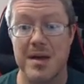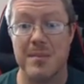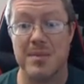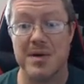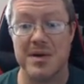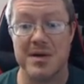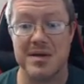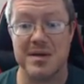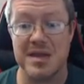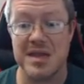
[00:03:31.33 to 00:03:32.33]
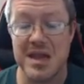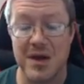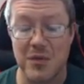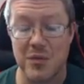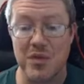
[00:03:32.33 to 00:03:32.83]
but you don't
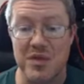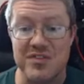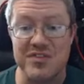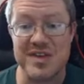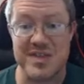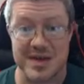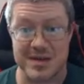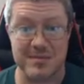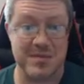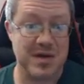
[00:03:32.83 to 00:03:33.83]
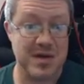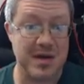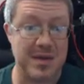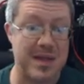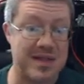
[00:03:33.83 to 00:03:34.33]
really see that.